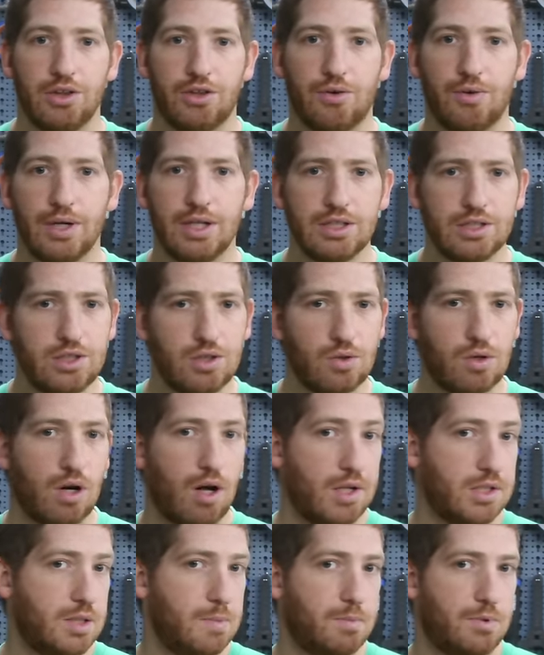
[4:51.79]
There is no
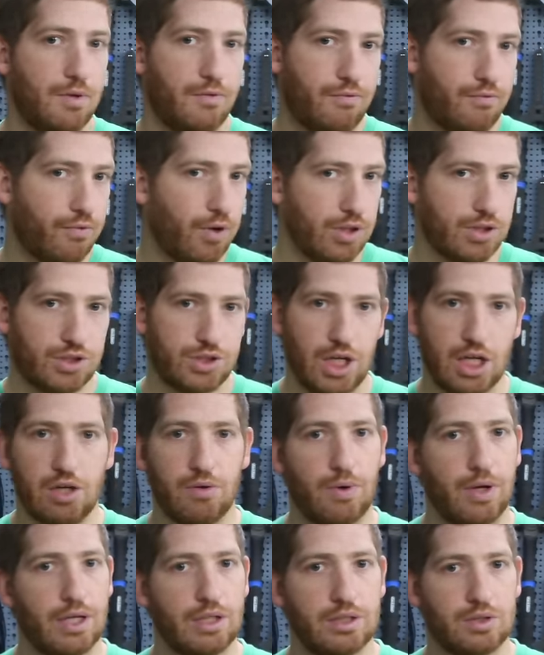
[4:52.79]
concept of front
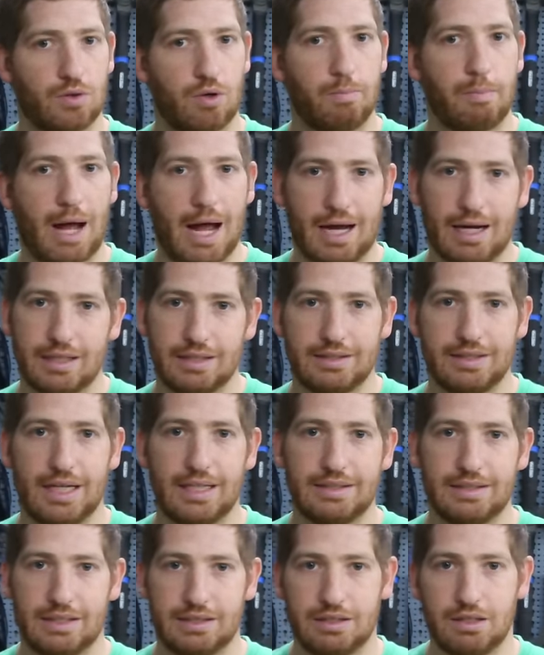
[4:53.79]
chain rings or back
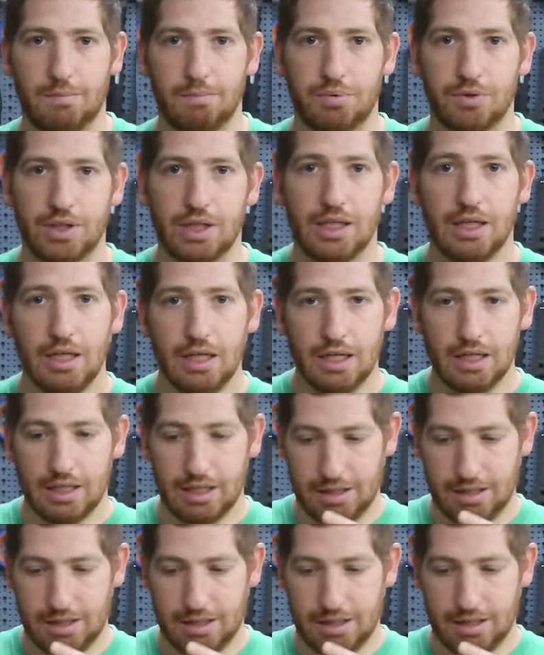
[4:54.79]
cassettes. It's simply